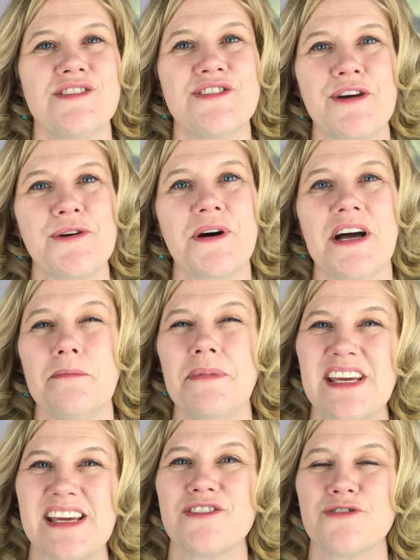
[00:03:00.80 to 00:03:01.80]
So I'd
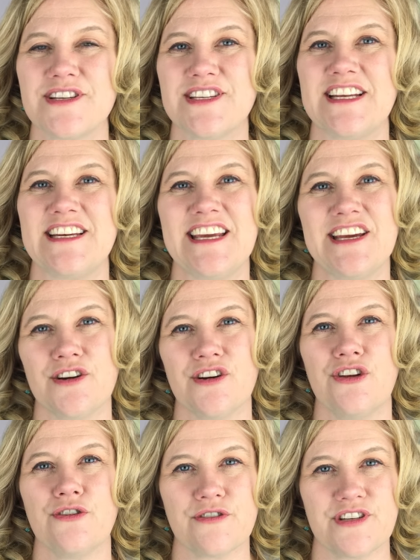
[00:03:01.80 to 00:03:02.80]
be interested to hear
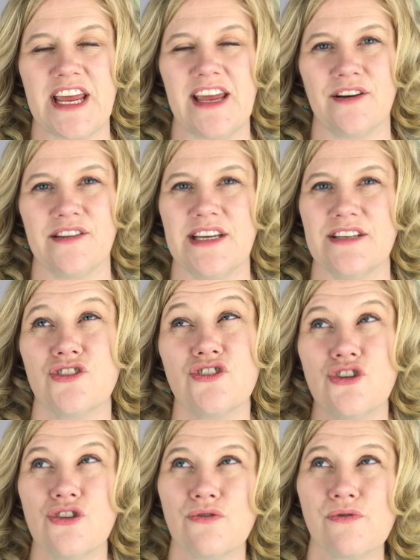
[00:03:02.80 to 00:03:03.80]
your take on this.
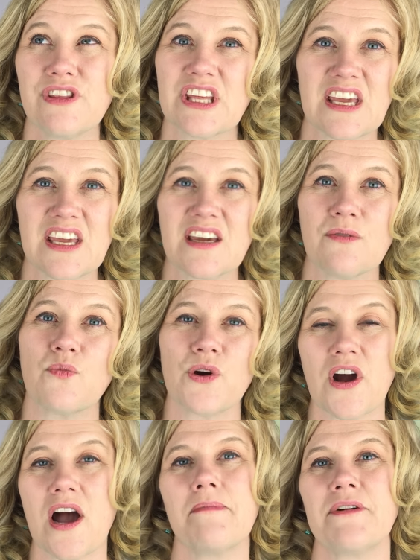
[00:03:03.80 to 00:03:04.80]
Do you think
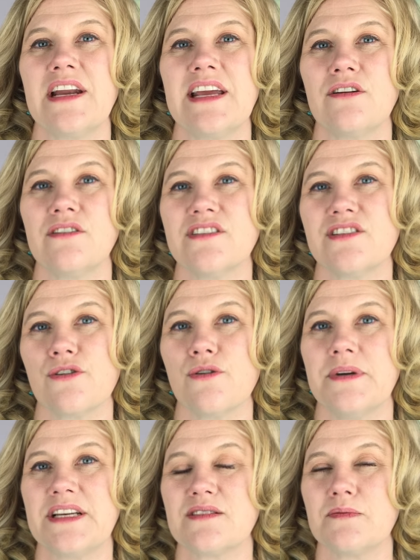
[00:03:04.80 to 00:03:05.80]
we're operating on a
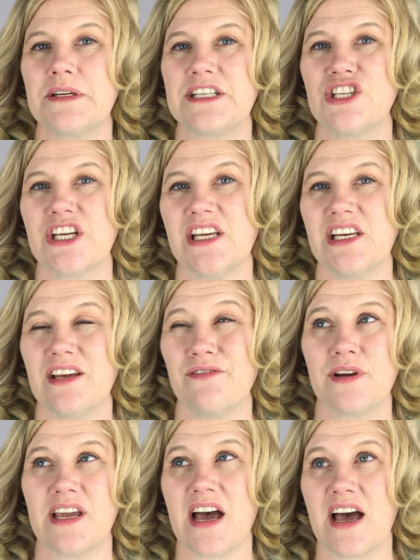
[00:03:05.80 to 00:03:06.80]
zero-based budget
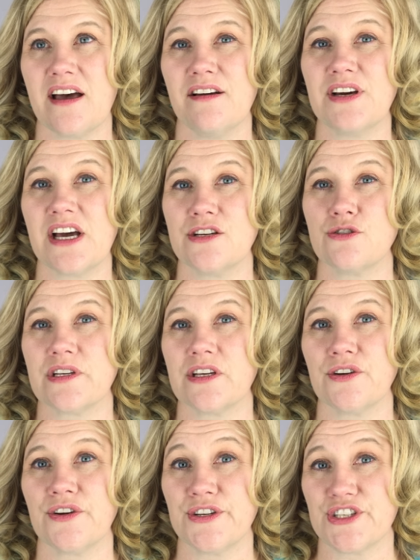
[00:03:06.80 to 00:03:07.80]
if we have a
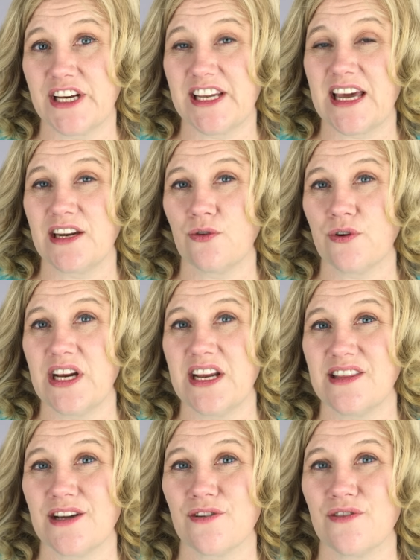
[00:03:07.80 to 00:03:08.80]
$100 cushion category
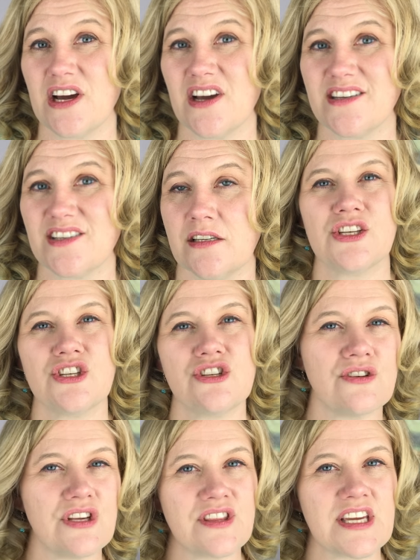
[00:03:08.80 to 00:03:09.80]
in there or not? Do
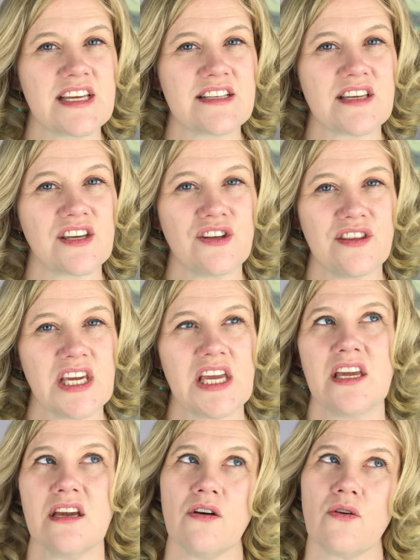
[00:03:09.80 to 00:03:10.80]
you think it's a good
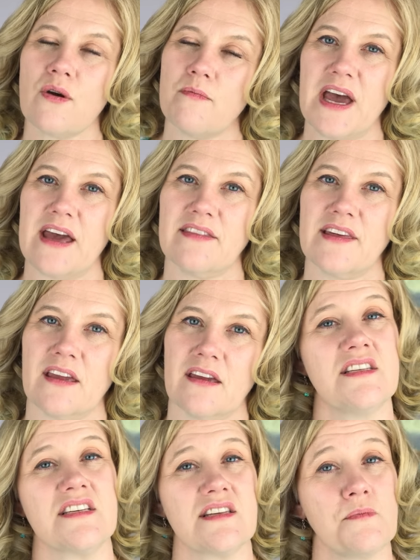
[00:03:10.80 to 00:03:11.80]
thing or a bad thing?
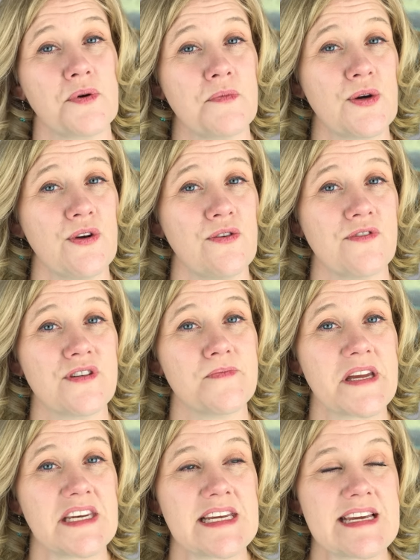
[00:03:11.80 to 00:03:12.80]
Does it promote
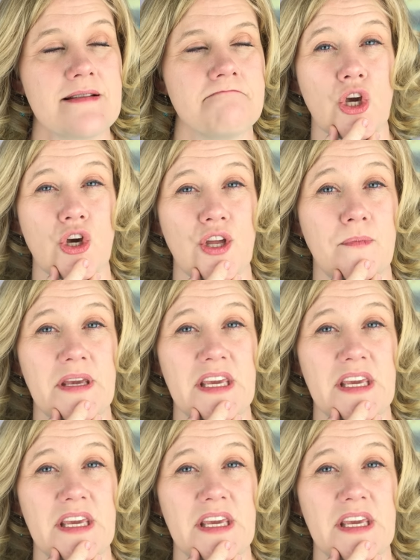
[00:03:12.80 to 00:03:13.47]
overspending? Could